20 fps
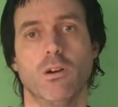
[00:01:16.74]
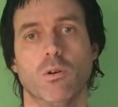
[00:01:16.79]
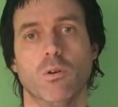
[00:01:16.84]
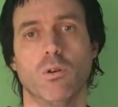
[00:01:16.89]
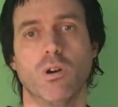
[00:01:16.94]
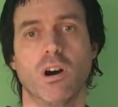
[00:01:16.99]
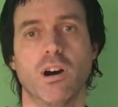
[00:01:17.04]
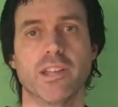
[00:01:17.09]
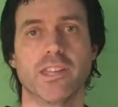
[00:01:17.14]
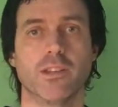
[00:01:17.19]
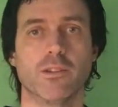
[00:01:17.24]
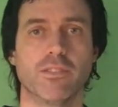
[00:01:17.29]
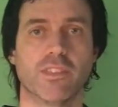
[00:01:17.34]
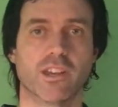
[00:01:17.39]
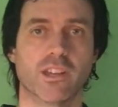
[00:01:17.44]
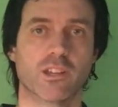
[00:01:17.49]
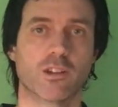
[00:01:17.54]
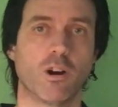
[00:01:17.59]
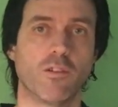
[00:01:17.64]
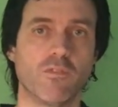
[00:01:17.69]
Or are you
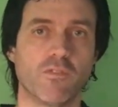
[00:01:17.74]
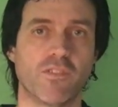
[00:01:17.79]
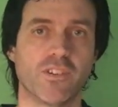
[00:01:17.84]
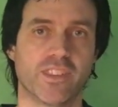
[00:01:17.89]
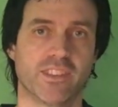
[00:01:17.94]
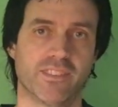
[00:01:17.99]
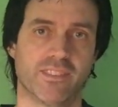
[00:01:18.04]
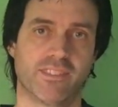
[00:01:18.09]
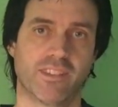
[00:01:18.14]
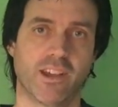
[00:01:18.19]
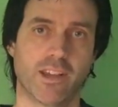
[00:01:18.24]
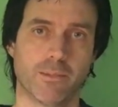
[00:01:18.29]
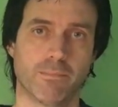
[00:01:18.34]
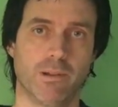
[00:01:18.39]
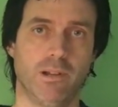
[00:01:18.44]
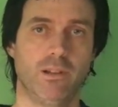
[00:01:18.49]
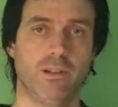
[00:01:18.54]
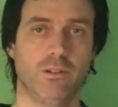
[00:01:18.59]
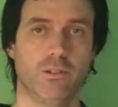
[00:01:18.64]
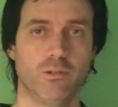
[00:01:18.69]
the confident
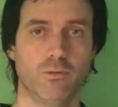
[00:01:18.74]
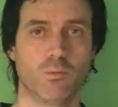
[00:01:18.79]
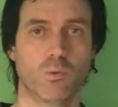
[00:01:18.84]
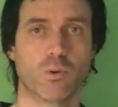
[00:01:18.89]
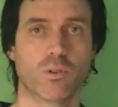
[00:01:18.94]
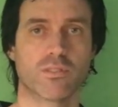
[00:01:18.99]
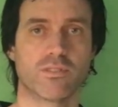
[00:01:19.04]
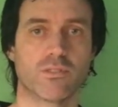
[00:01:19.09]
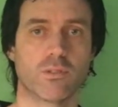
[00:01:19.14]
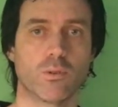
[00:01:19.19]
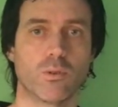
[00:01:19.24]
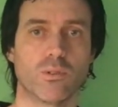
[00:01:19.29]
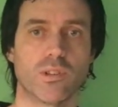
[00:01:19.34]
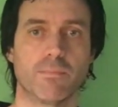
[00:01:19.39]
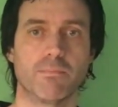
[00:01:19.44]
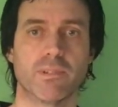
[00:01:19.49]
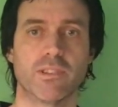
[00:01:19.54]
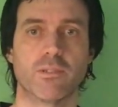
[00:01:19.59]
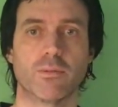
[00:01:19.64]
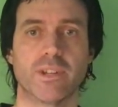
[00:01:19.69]
type who walks tall
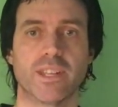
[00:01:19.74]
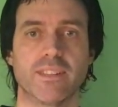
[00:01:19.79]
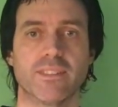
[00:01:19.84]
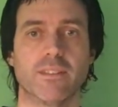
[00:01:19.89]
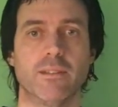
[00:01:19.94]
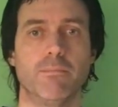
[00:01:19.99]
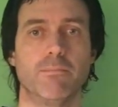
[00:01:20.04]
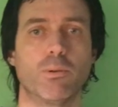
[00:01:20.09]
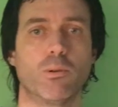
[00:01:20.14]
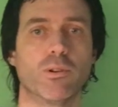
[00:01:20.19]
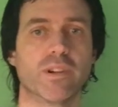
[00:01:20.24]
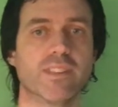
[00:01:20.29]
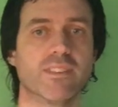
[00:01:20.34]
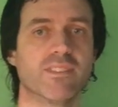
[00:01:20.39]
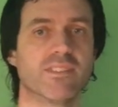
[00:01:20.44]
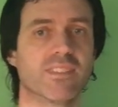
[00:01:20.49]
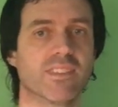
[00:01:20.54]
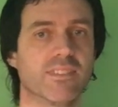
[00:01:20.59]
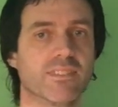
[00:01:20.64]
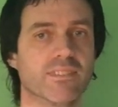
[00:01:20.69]
in between
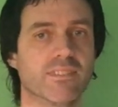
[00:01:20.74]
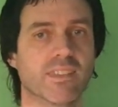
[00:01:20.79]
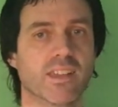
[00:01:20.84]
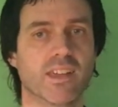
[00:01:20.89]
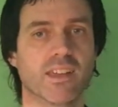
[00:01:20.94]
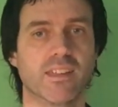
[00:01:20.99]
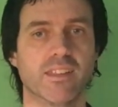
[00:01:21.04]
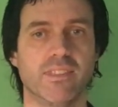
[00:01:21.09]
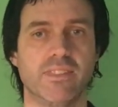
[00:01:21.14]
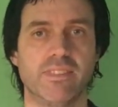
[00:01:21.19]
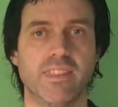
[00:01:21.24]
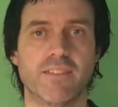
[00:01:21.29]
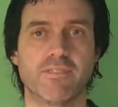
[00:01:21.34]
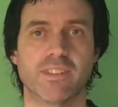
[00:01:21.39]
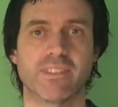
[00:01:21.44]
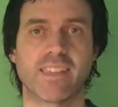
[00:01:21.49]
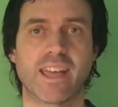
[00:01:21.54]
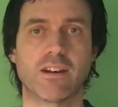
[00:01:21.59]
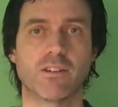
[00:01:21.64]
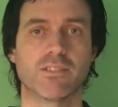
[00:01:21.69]
points and
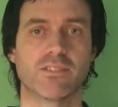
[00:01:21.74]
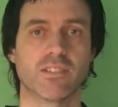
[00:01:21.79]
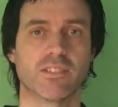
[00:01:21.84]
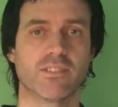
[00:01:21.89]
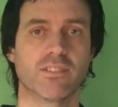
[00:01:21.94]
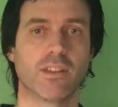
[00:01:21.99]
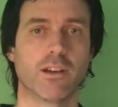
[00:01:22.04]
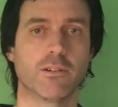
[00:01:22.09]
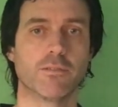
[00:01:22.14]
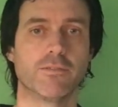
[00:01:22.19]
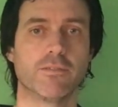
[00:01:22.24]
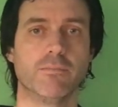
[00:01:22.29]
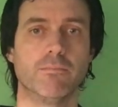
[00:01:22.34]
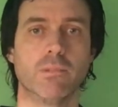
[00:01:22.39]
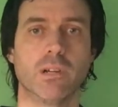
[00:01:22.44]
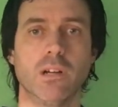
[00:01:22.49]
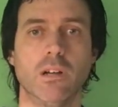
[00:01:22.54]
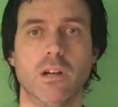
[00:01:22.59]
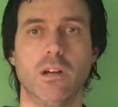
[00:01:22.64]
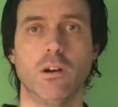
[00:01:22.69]
never doubts yourself?
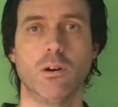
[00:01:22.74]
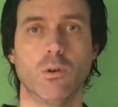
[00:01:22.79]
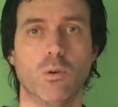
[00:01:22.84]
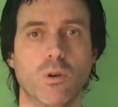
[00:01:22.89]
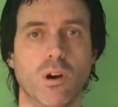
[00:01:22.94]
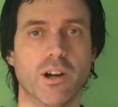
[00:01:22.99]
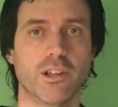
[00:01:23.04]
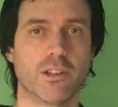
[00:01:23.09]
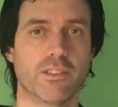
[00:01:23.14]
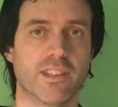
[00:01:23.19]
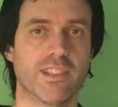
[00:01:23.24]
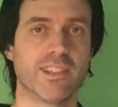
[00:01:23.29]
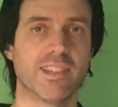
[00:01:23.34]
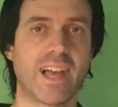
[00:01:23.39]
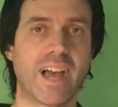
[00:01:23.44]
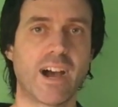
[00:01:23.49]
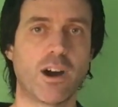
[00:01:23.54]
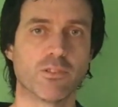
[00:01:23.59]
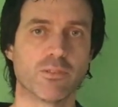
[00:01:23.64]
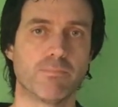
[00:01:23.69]
Or are you the
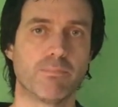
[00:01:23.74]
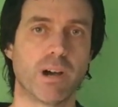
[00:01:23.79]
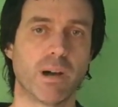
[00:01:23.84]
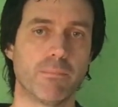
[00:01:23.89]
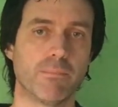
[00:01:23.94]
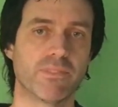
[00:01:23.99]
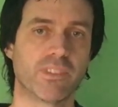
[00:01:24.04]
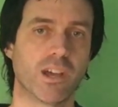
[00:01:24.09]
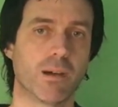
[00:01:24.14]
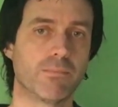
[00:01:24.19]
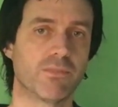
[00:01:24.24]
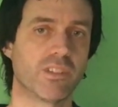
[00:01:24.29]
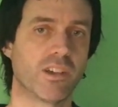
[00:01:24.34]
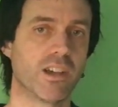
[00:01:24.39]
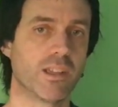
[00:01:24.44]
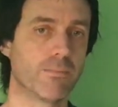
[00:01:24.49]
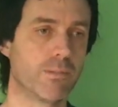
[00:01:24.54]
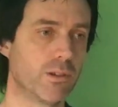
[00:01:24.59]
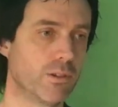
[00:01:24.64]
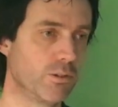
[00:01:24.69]
loud, pumped up
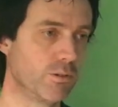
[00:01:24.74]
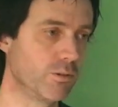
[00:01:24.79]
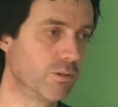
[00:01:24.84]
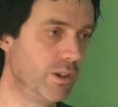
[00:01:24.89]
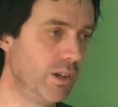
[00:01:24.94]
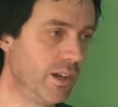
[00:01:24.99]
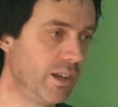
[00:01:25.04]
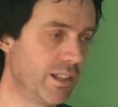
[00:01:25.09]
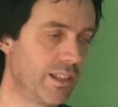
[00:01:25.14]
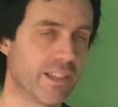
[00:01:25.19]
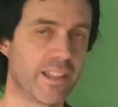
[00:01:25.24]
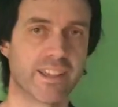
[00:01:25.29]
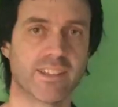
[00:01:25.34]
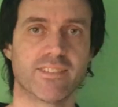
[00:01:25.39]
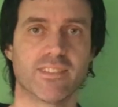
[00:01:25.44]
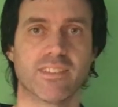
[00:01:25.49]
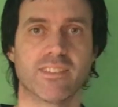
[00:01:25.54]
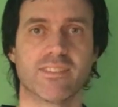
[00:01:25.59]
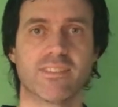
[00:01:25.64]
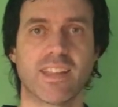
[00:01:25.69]
type who
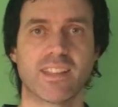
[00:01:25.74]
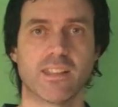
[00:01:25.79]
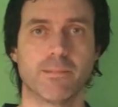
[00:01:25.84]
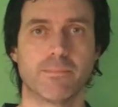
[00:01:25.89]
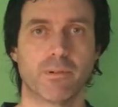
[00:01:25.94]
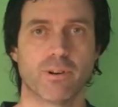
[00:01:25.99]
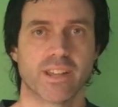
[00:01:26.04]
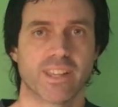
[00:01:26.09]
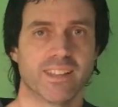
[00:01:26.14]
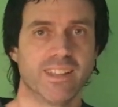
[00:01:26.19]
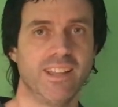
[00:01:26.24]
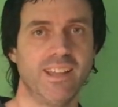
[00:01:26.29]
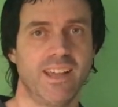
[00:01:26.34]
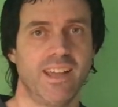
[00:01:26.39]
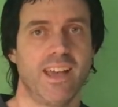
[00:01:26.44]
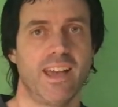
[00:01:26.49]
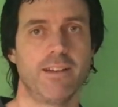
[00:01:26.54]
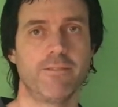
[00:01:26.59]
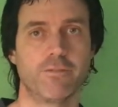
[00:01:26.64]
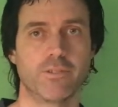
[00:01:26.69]
likes to celebrate
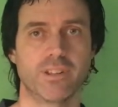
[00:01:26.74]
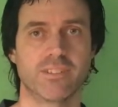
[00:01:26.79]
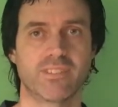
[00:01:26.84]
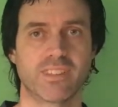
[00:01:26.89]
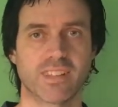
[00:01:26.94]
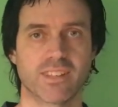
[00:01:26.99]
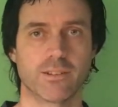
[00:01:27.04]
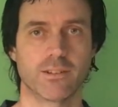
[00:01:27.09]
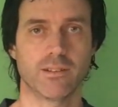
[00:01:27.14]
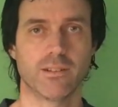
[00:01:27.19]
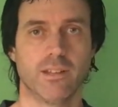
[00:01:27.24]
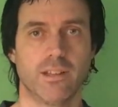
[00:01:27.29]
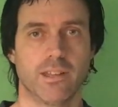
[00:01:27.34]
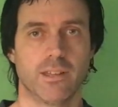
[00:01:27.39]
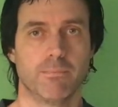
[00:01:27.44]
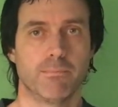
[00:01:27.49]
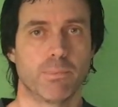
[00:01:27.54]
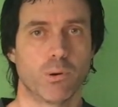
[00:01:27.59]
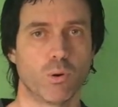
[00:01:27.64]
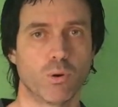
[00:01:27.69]
every single
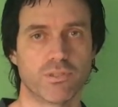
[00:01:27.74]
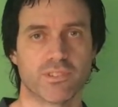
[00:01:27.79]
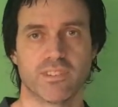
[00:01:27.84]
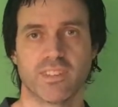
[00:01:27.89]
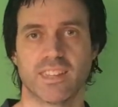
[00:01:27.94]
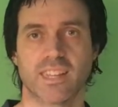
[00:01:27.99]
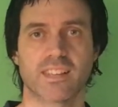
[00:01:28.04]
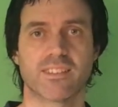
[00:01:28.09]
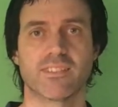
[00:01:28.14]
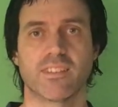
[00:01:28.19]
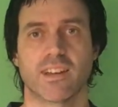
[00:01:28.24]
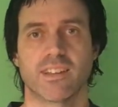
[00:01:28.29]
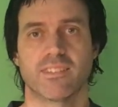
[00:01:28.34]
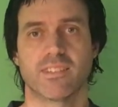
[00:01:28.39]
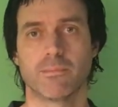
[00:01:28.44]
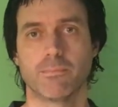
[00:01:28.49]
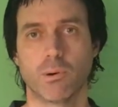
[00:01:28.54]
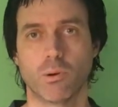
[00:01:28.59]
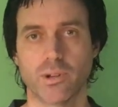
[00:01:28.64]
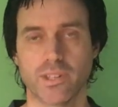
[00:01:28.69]
important and
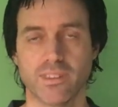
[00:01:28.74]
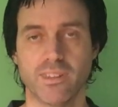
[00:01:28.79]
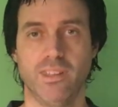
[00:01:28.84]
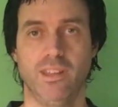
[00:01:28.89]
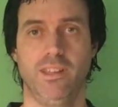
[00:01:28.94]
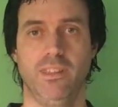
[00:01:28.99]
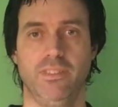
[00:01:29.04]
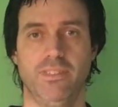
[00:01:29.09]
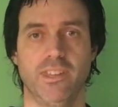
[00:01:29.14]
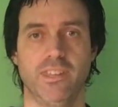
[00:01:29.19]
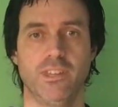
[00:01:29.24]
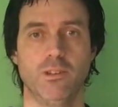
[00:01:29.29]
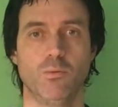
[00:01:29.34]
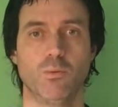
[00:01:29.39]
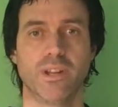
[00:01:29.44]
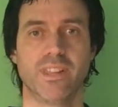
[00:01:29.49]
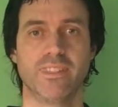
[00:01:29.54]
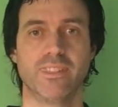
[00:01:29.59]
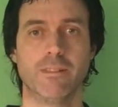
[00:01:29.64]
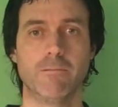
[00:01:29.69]
exciting point that you
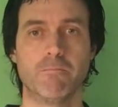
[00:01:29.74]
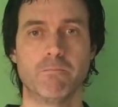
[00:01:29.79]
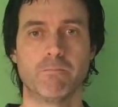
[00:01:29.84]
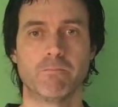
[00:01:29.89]
win?